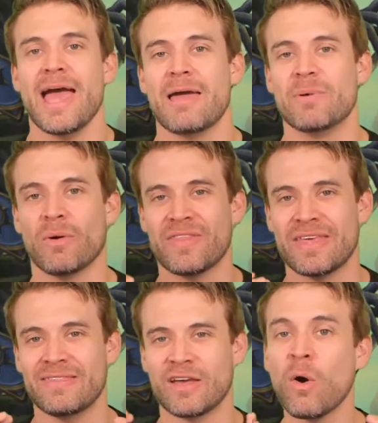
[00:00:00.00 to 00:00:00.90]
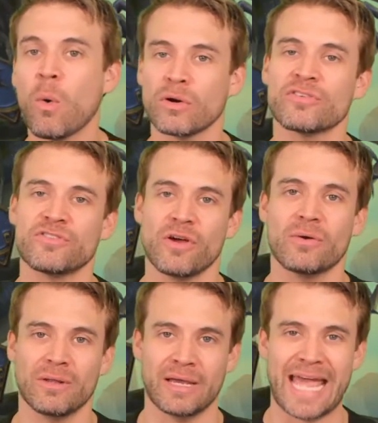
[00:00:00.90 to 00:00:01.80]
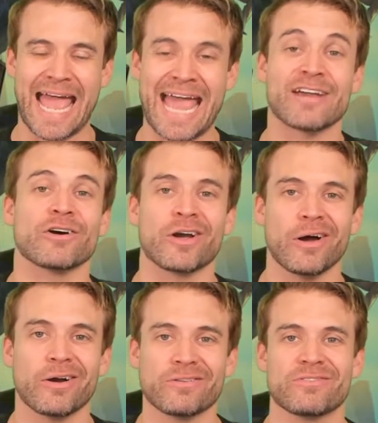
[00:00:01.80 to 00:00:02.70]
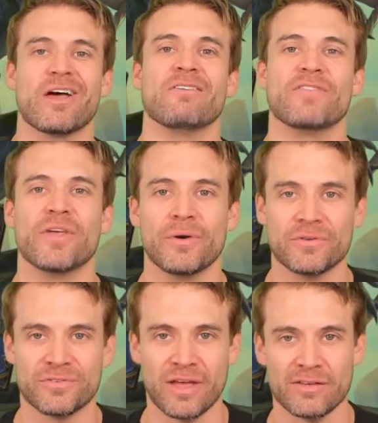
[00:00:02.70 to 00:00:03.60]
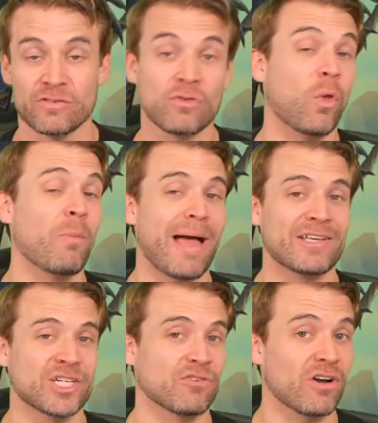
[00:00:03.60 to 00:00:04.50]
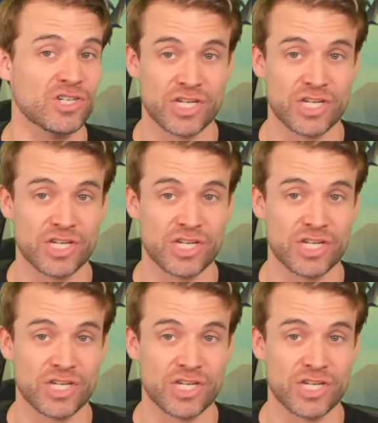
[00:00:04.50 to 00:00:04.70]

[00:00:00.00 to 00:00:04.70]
and be one of the cornerstone, like, anchor cards of those Soul Magic Rush